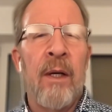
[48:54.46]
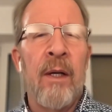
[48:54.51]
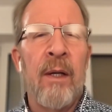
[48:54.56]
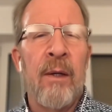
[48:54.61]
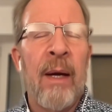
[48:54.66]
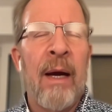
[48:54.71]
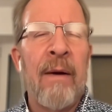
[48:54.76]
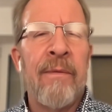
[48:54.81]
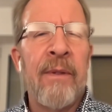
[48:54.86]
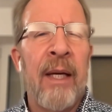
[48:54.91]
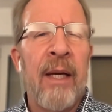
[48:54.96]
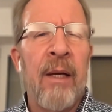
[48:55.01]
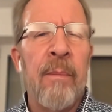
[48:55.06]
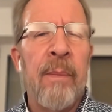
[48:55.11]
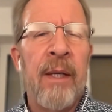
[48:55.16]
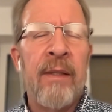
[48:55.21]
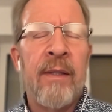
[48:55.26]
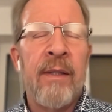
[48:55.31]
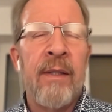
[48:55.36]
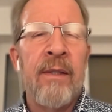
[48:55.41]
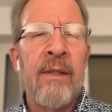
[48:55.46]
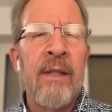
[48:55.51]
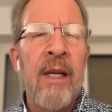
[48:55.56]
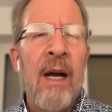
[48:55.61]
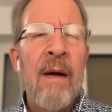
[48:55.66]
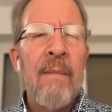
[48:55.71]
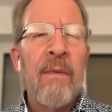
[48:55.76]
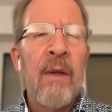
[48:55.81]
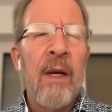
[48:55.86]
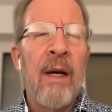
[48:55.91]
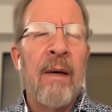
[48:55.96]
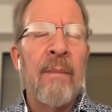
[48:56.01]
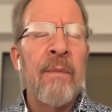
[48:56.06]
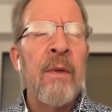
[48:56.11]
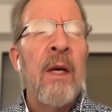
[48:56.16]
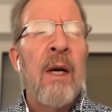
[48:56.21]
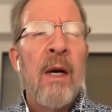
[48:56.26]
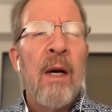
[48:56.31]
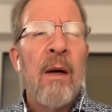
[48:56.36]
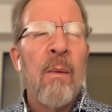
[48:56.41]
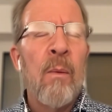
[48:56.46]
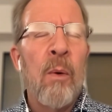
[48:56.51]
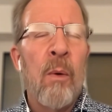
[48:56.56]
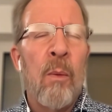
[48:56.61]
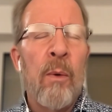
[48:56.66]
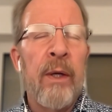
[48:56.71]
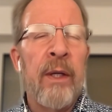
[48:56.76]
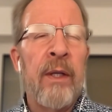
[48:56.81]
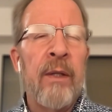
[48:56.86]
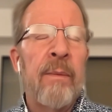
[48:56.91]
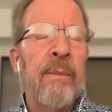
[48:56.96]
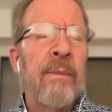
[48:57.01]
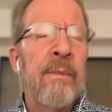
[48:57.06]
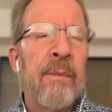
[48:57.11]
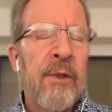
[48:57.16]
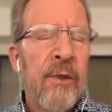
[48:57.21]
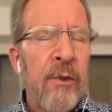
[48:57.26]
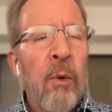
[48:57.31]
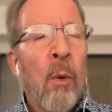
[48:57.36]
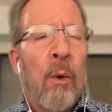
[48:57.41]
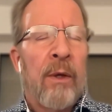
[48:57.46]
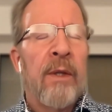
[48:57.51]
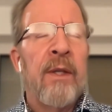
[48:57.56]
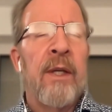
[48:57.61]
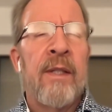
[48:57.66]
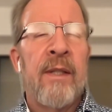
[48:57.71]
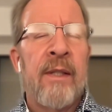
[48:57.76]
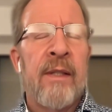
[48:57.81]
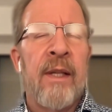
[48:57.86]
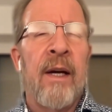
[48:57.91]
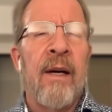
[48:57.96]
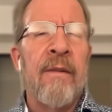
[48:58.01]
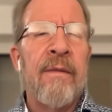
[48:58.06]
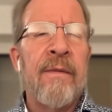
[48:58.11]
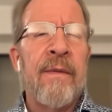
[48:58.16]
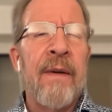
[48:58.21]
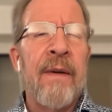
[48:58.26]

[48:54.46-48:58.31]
graph databases, where you store this stuff.